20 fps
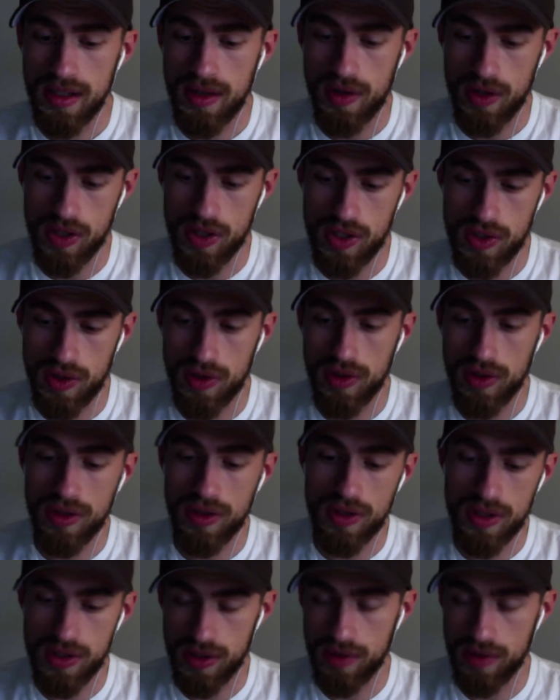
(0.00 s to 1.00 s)
or
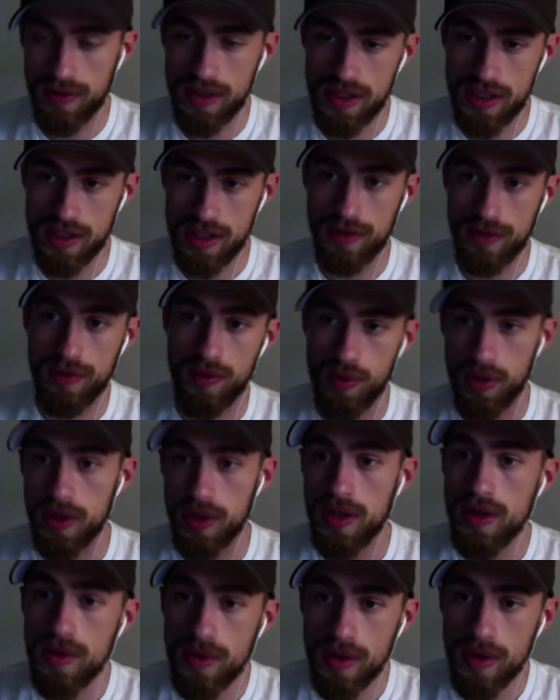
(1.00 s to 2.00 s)
certain services for
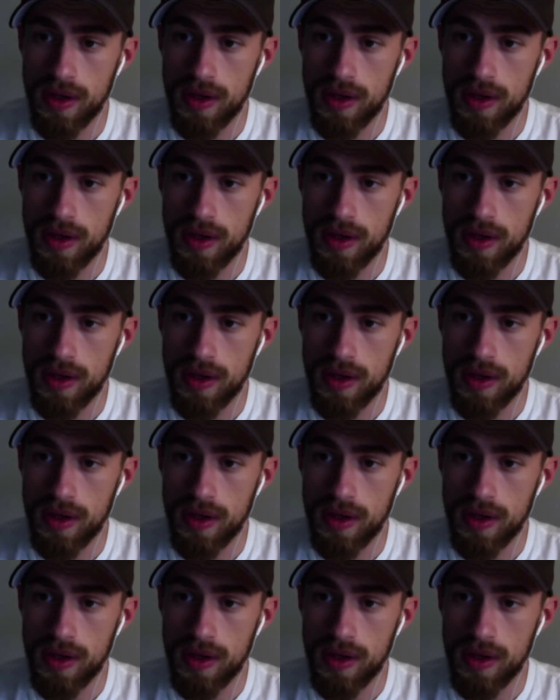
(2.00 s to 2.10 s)
you,